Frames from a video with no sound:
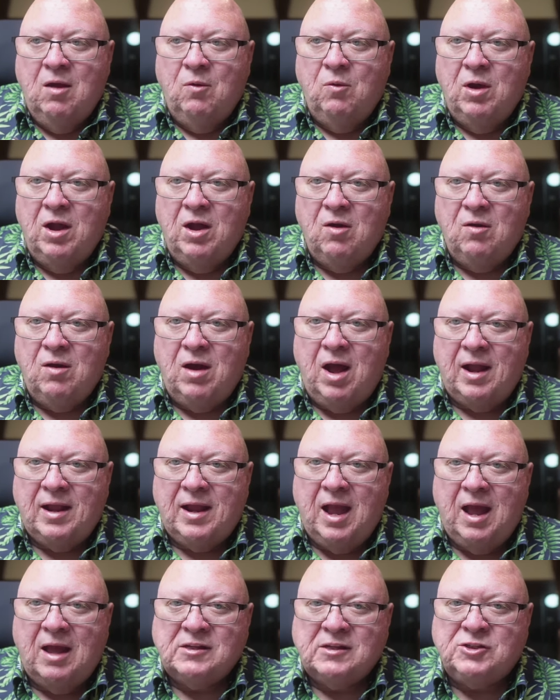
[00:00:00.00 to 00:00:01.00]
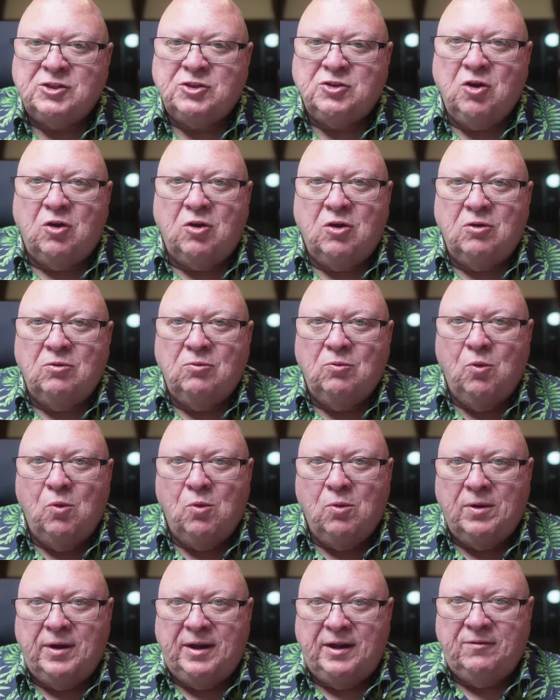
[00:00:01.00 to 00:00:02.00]
Well, I got a stern
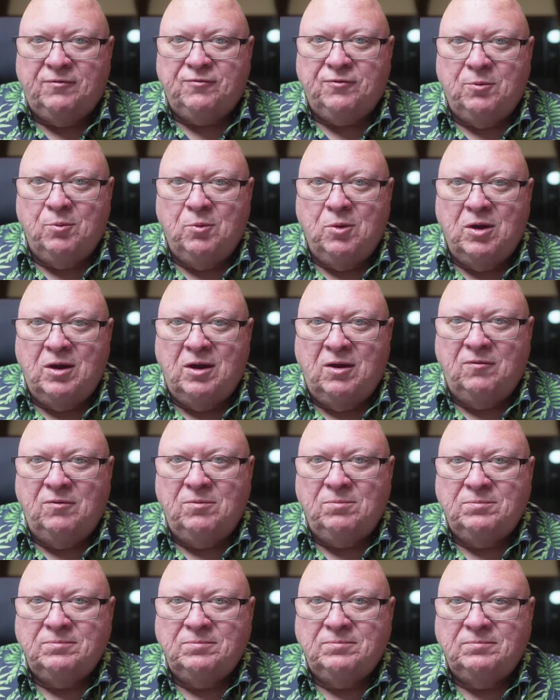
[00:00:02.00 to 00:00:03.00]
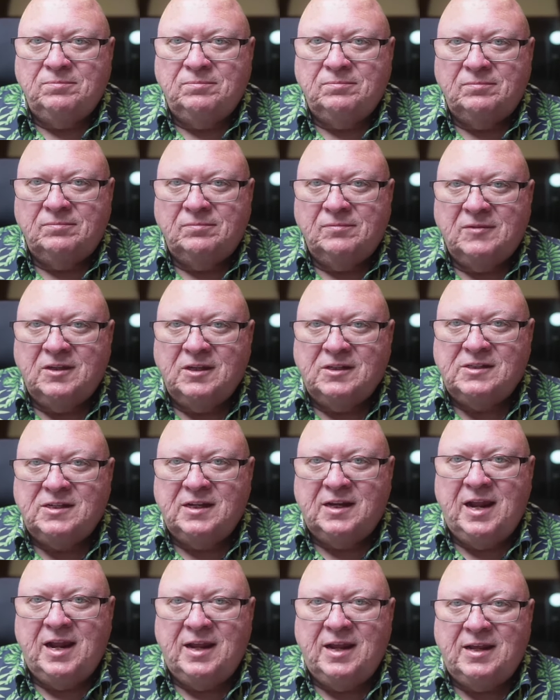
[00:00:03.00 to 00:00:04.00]
warning from one of them that
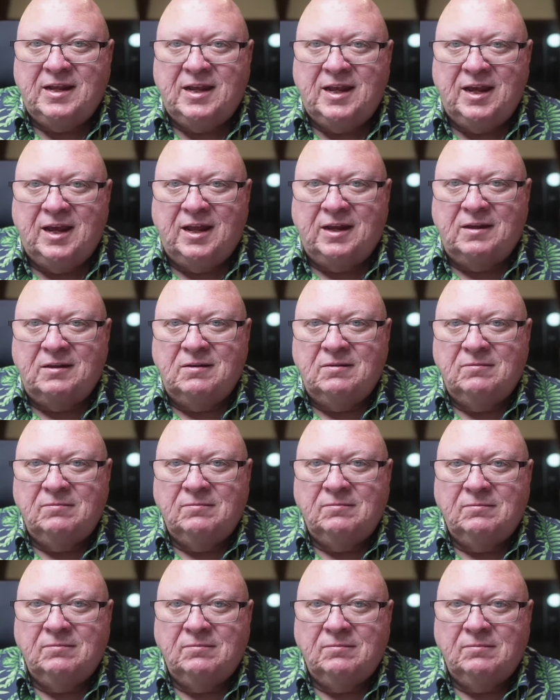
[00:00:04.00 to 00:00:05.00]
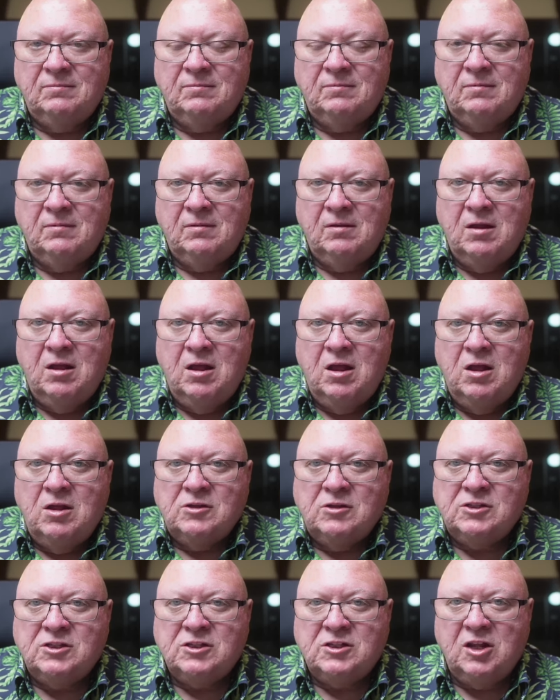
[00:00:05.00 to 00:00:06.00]
said, "Hey, kid,
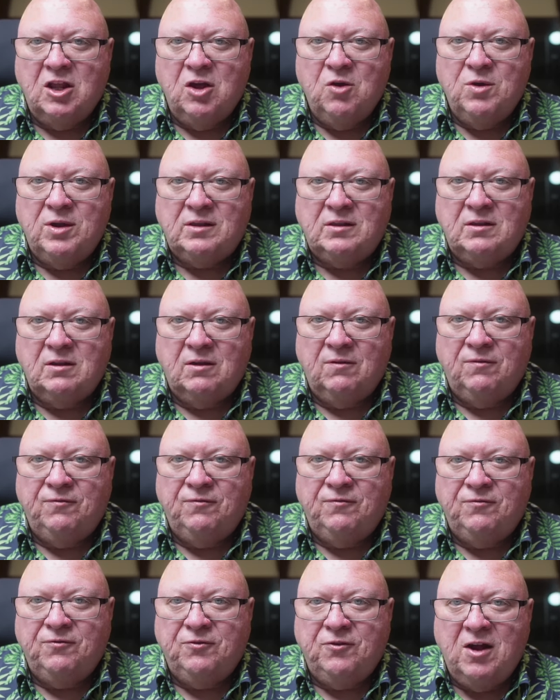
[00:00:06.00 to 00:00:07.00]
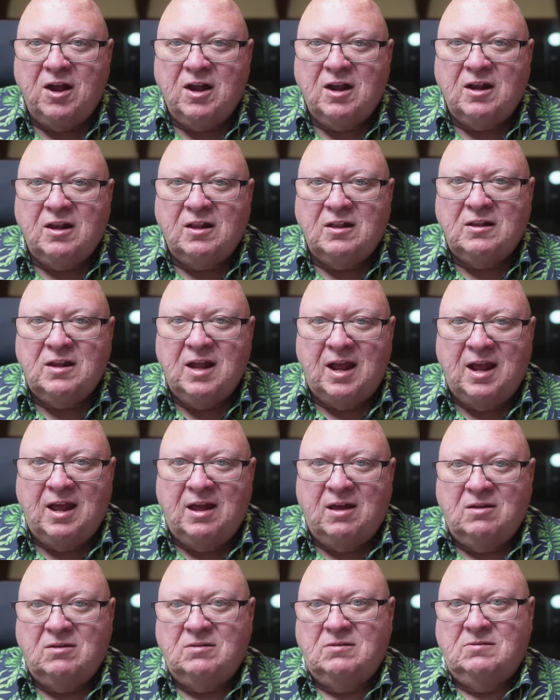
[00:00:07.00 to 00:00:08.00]
slow it the fuck
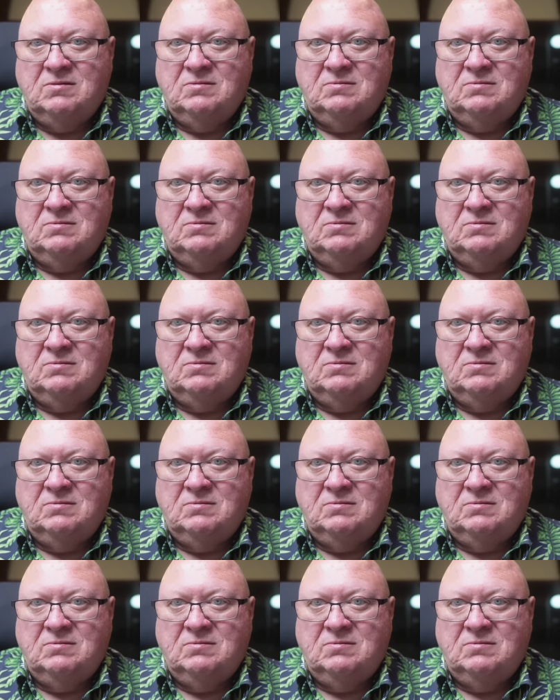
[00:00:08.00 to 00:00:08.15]
down.